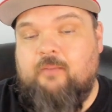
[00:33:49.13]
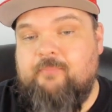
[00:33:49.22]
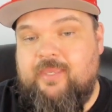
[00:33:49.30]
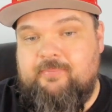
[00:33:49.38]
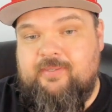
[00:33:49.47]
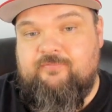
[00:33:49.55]

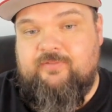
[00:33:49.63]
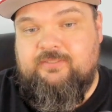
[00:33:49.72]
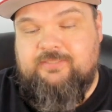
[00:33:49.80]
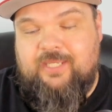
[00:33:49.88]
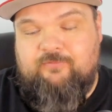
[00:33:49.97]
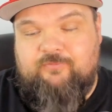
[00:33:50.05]
maybe even
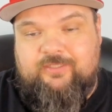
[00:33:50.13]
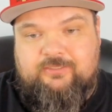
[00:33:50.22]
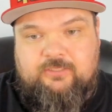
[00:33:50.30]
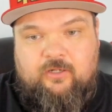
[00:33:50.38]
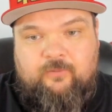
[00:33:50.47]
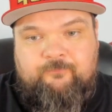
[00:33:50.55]
safety.
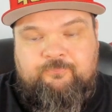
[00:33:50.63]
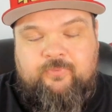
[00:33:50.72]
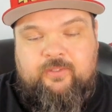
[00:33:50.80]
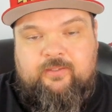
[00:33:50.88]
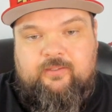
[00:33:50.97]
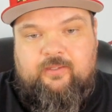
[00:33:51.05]
So
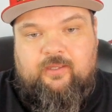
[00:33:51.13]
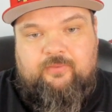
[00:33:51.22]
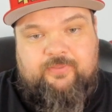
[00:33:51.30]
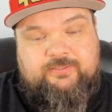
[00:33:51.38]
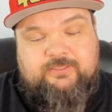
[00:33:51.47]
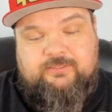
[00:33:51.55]

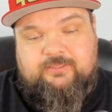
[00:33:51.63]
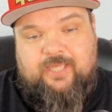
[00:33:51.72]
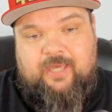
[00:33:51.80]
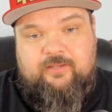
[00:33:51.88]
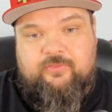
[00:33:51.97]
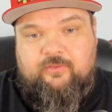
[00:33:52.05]
this is
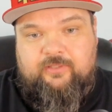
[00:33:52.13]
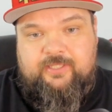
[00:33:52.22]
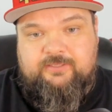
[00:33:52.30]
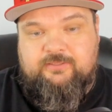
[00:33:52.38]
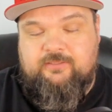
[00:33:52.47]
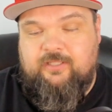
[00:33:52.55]
kind of the list.